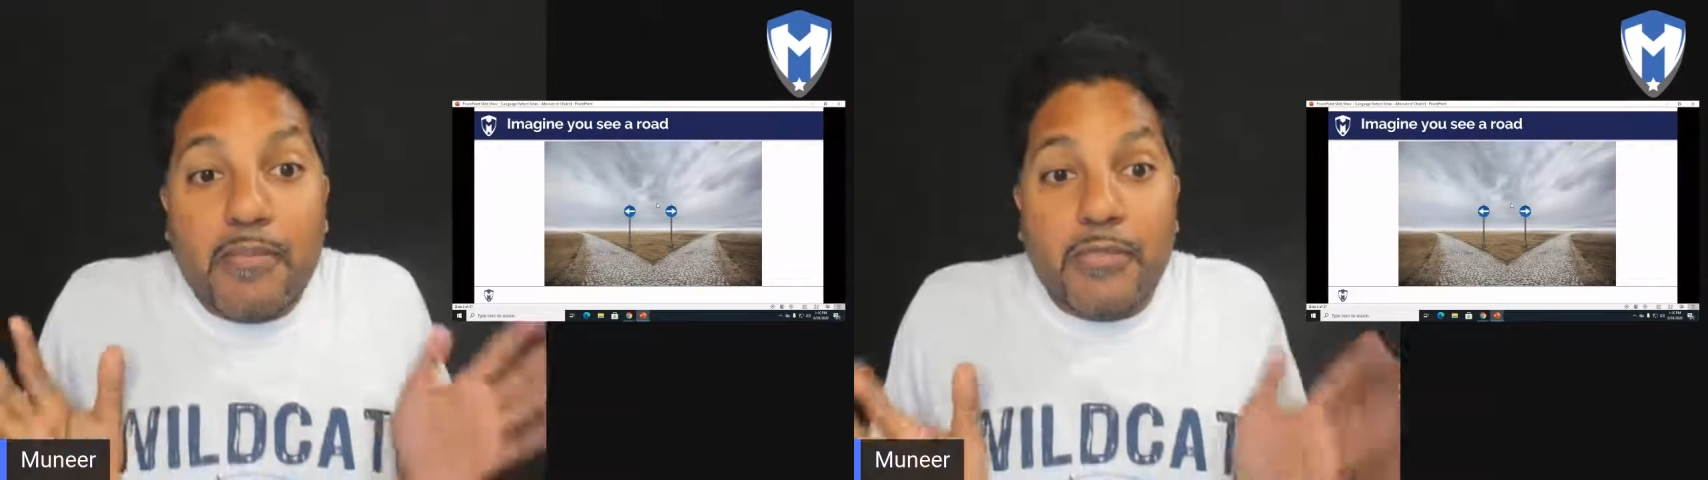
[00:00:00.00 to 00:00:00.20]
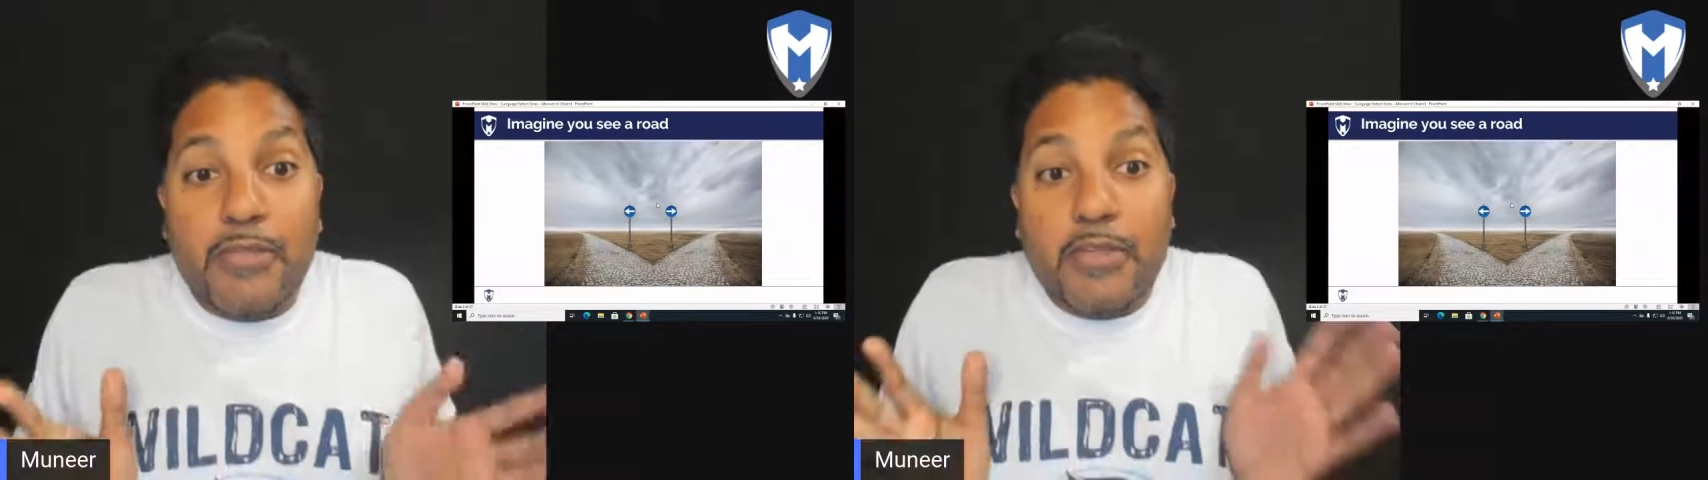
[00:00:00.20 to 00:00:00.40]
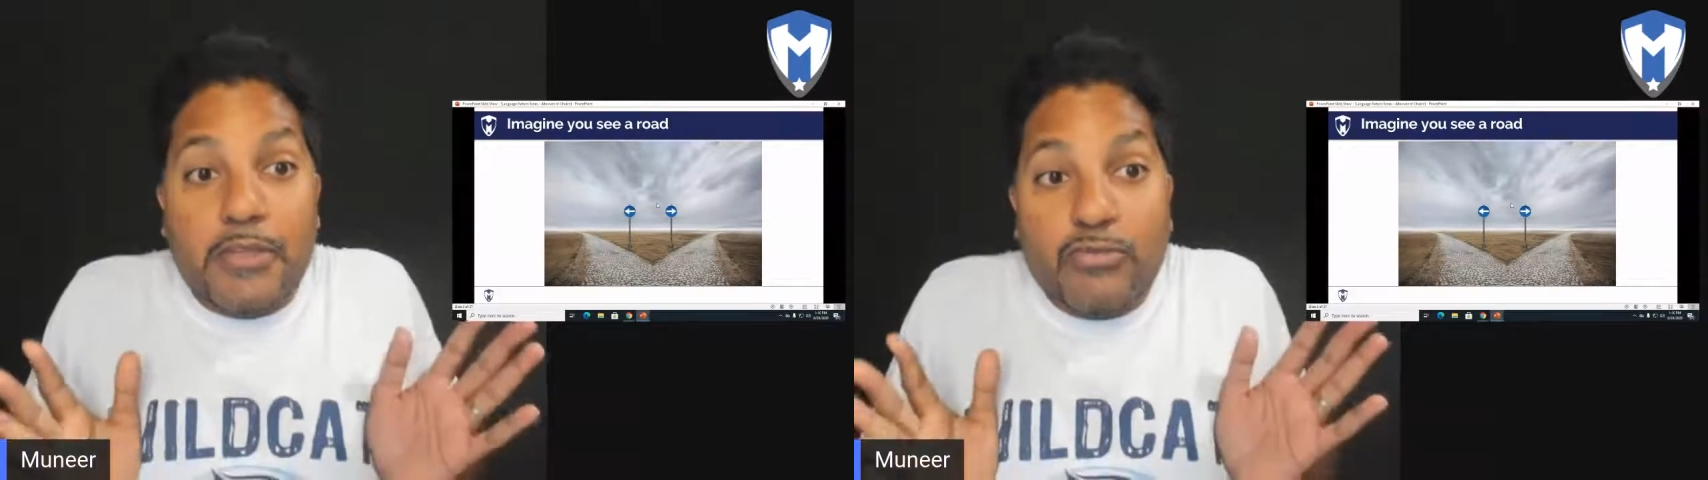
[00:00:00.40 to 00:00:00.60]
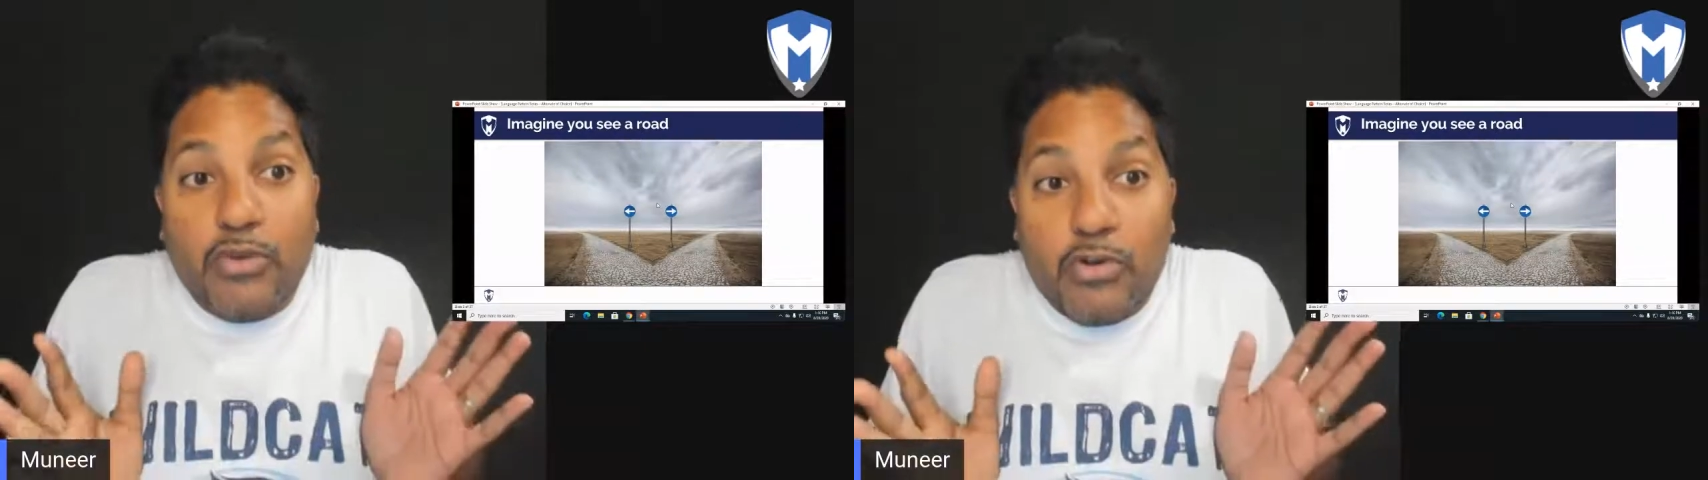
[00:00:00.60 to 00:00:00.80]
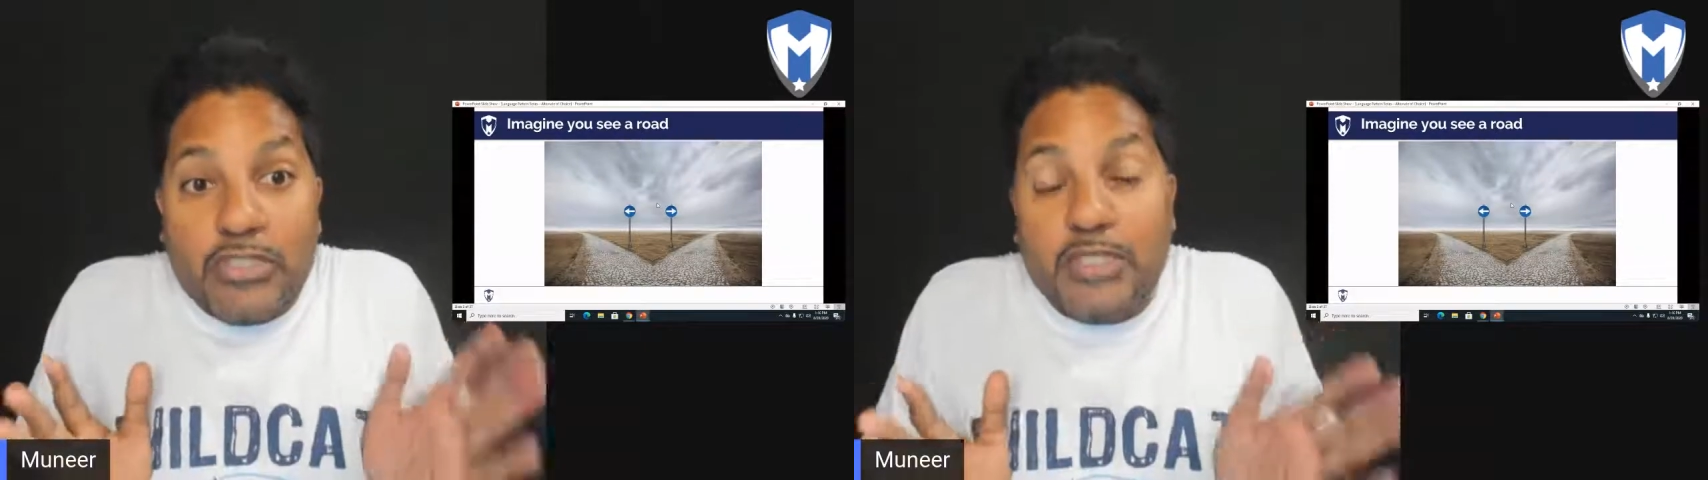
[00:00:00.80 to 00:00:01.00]
the
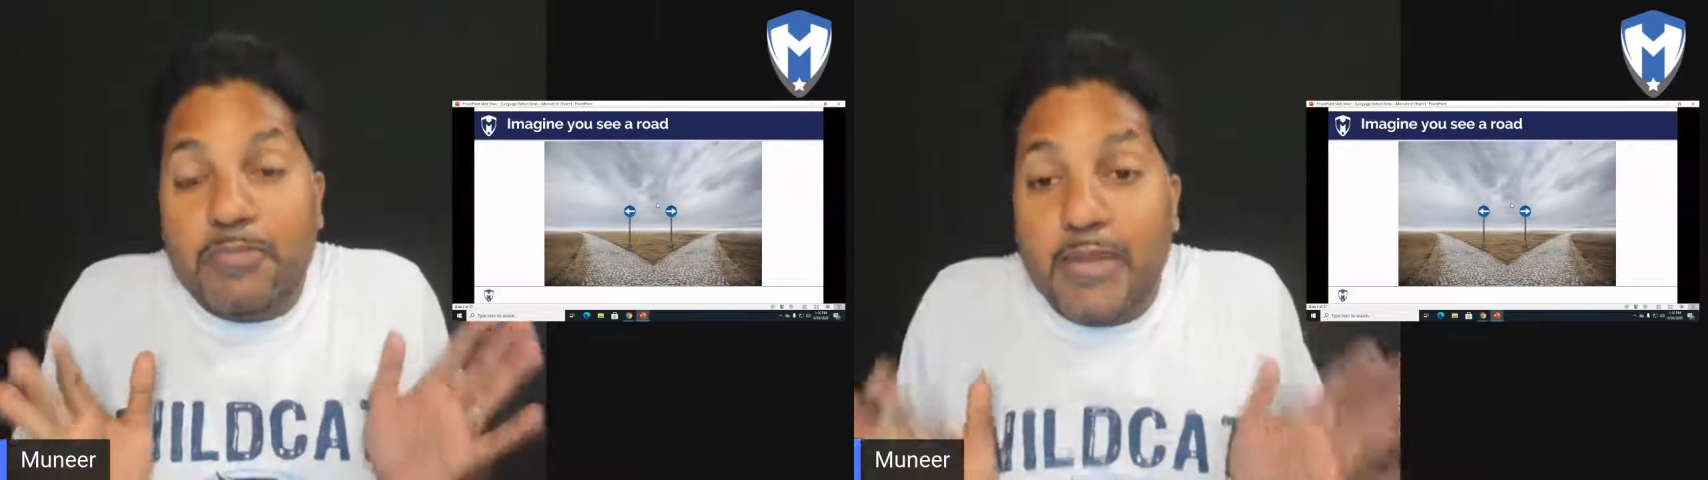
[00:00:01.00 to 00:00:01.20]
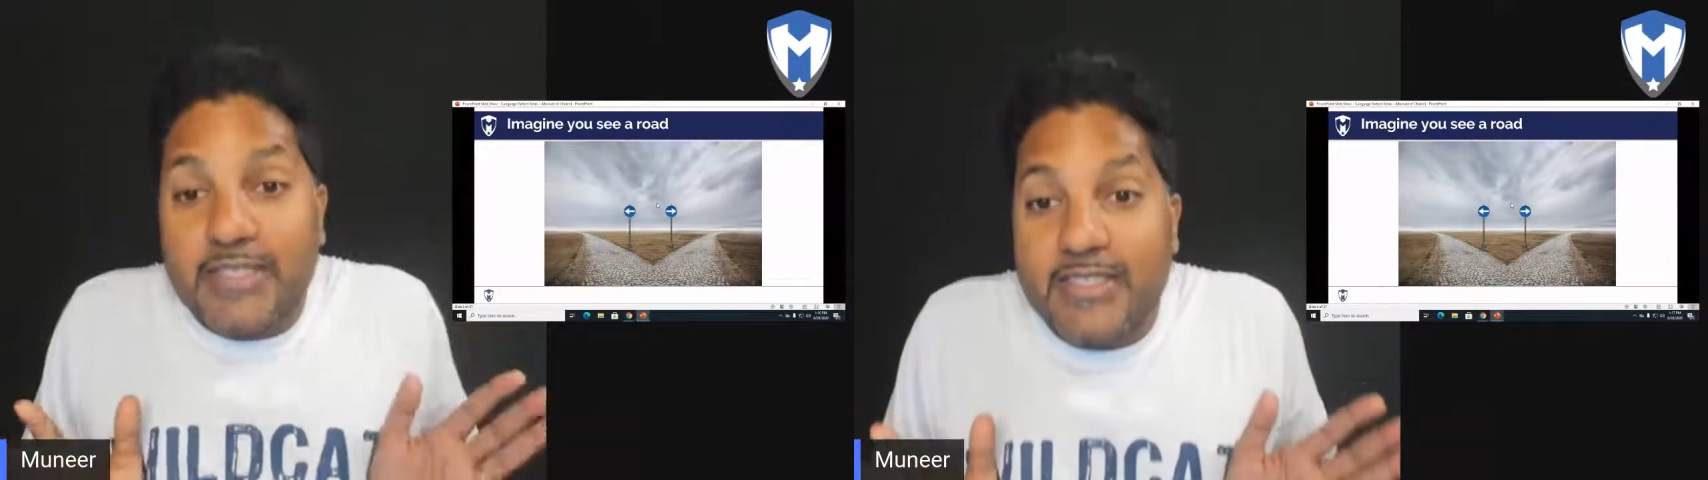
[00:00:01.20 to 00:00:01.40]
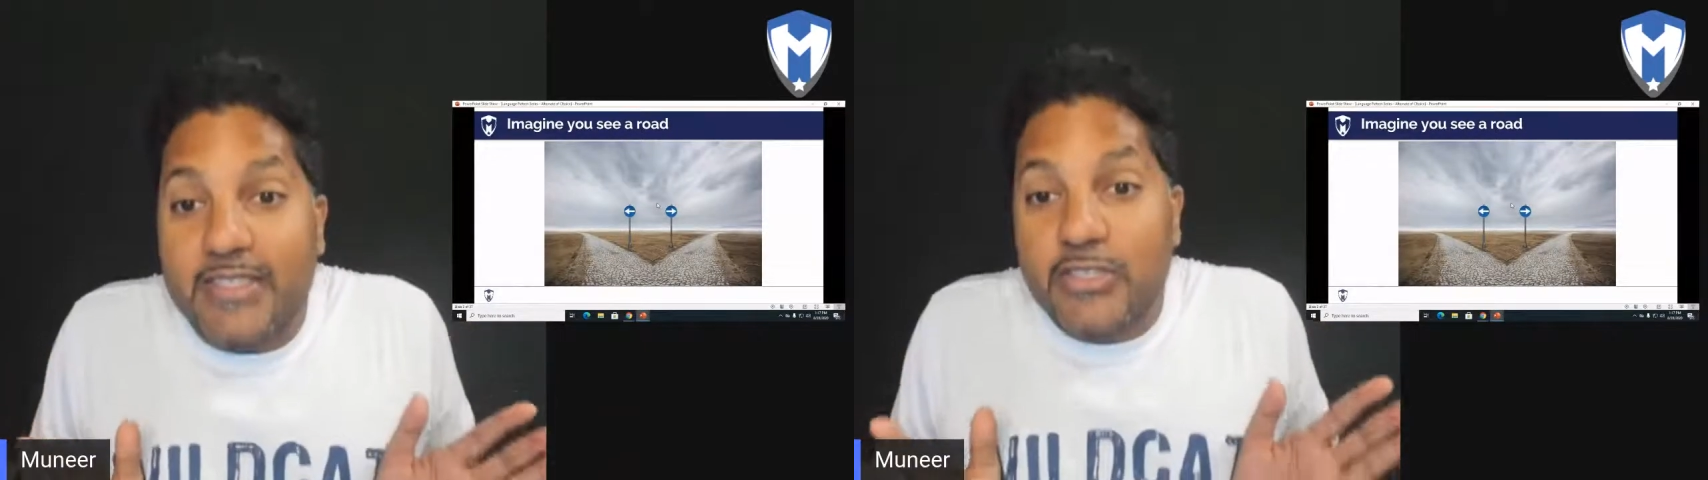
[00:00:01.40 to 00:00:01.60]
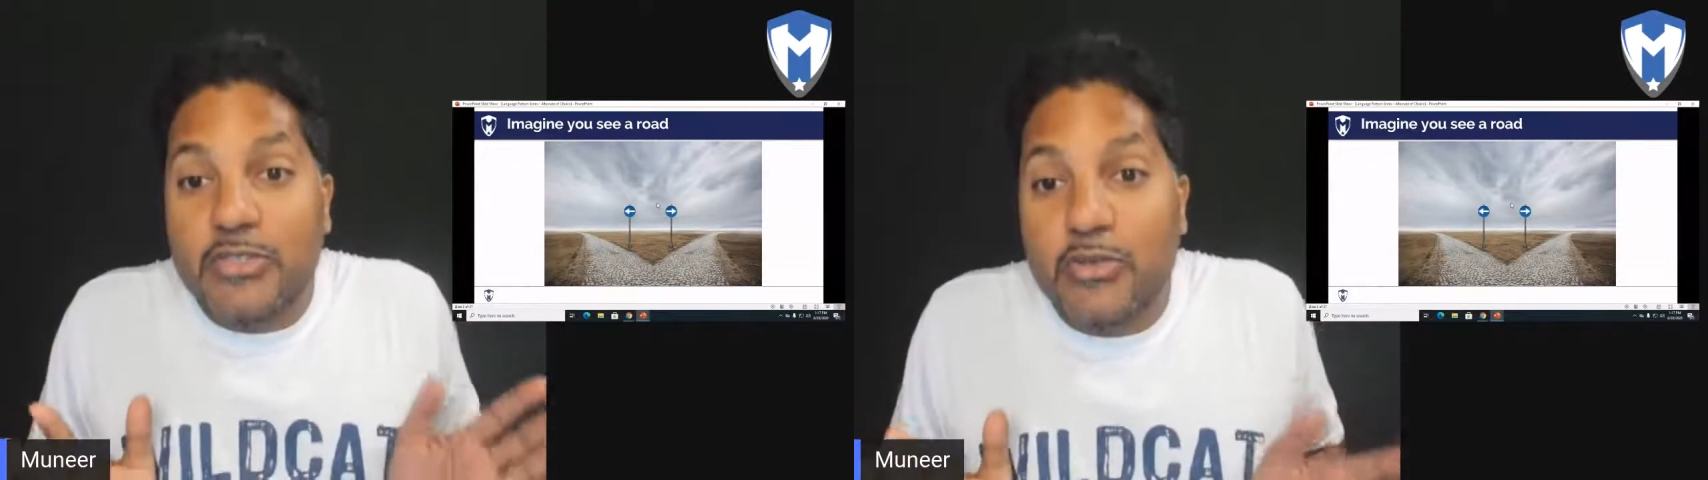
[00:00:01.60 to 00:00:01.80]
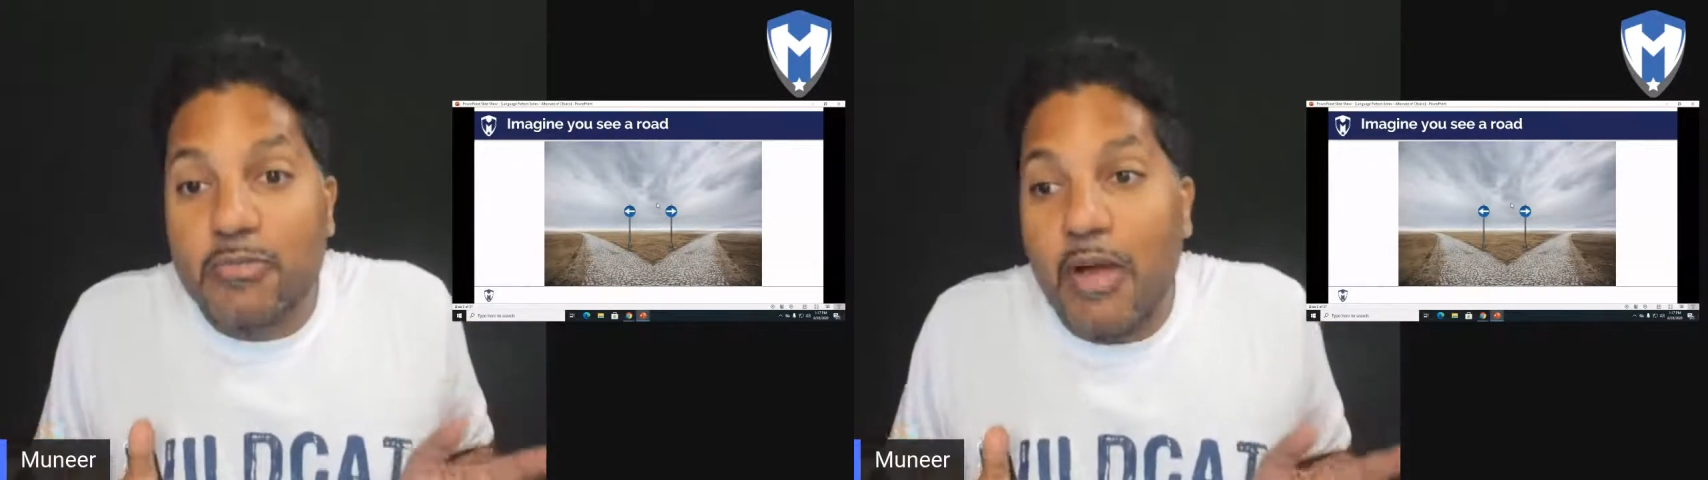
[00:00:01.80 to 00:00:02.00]
road splits into
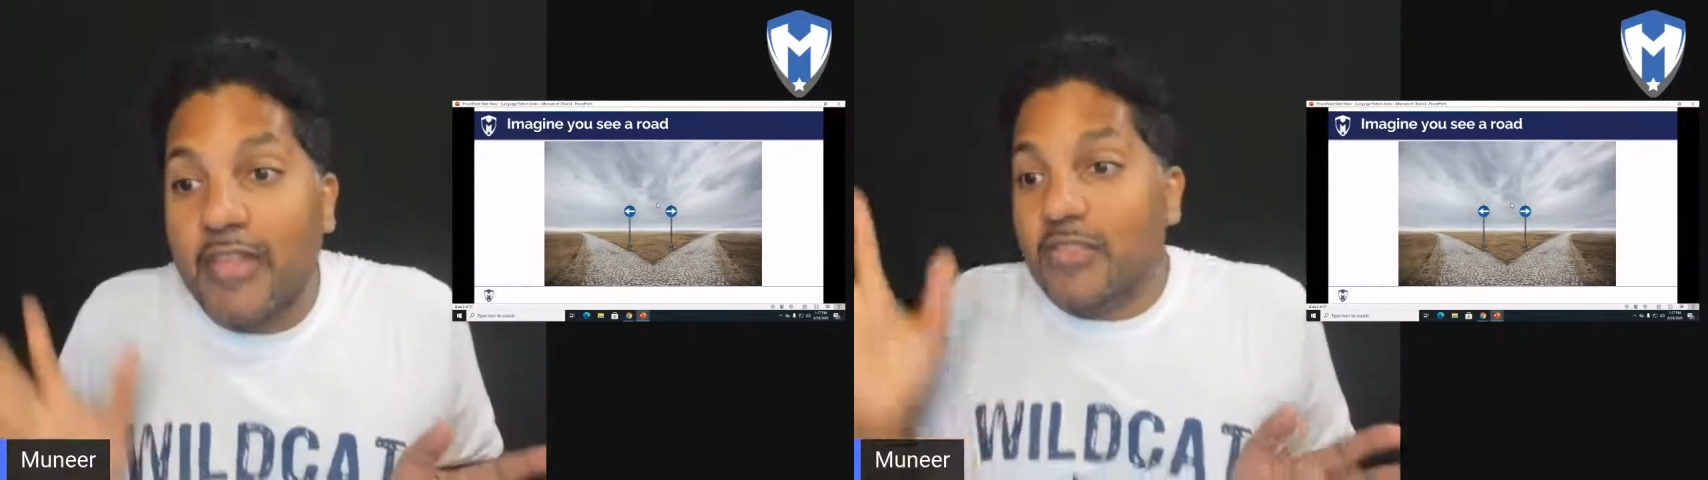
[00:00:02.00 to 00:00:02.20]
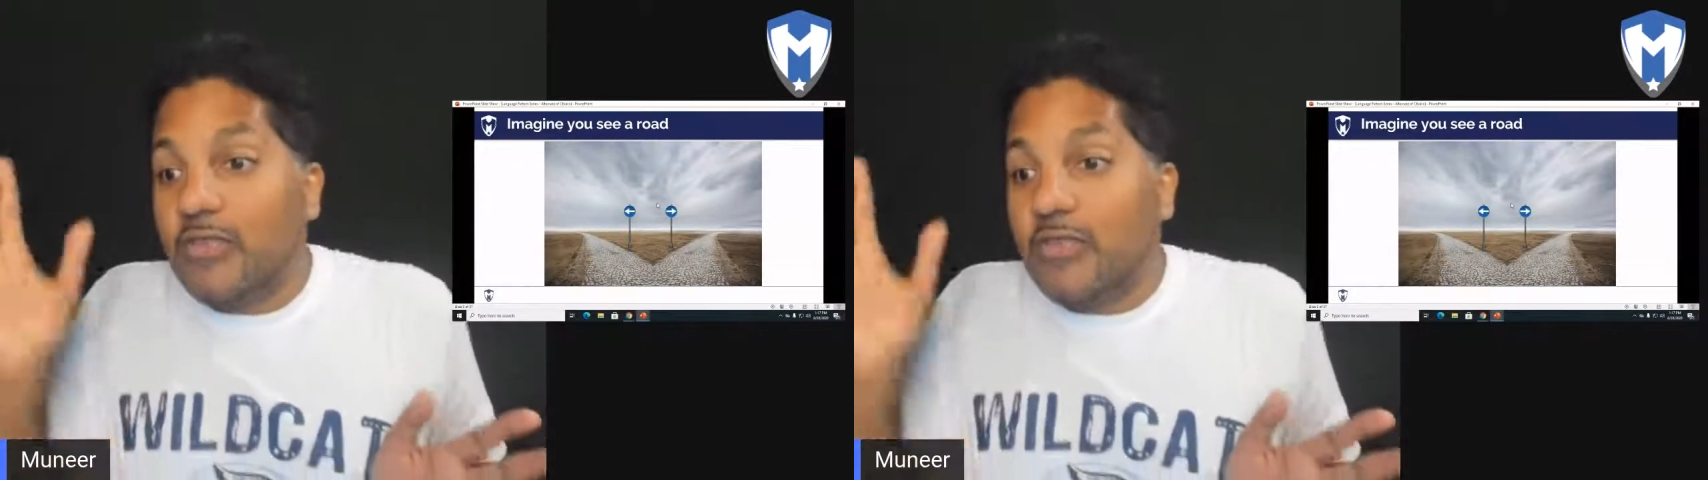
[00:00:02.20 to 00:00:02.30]
two paths.